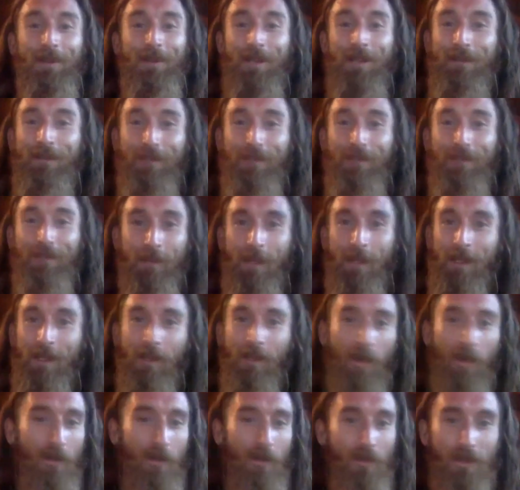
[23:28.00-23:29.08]
have to spend
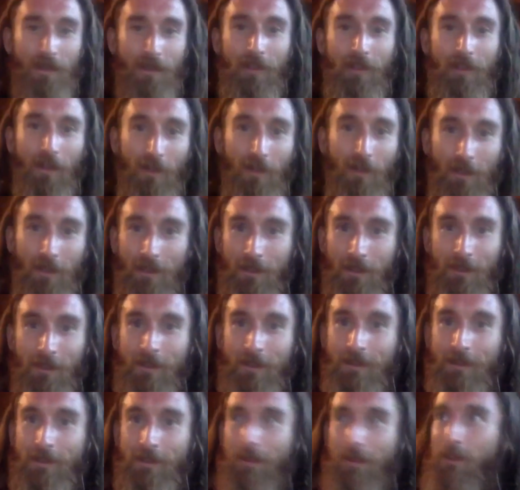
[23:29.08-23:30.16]
hundreds of dollars
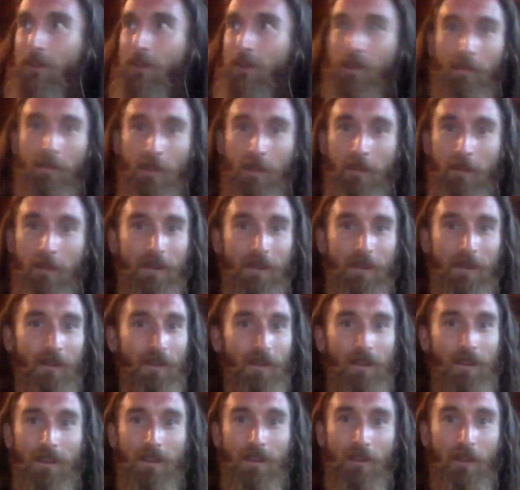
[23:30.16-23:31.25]
on supplements
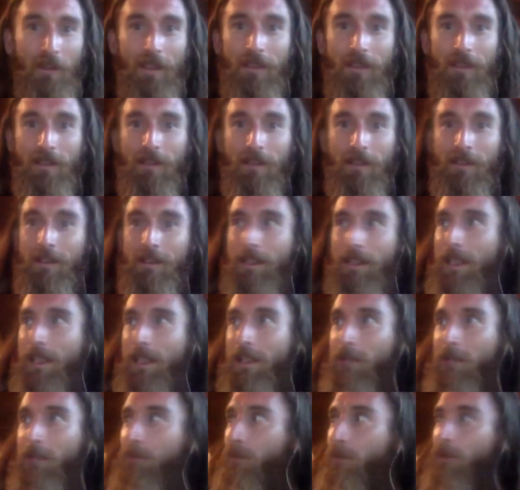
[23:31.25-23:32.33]
and crazy
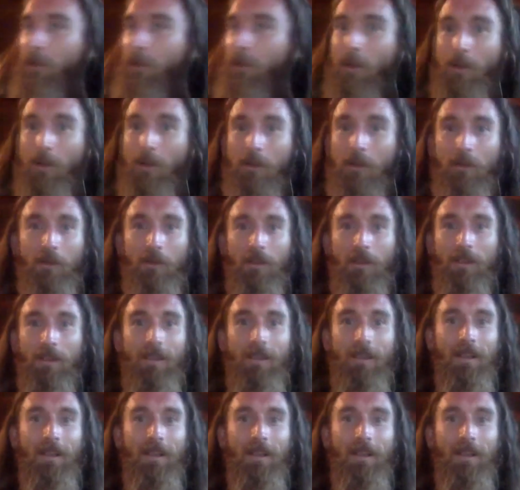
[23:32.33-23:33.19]
healing protocols. And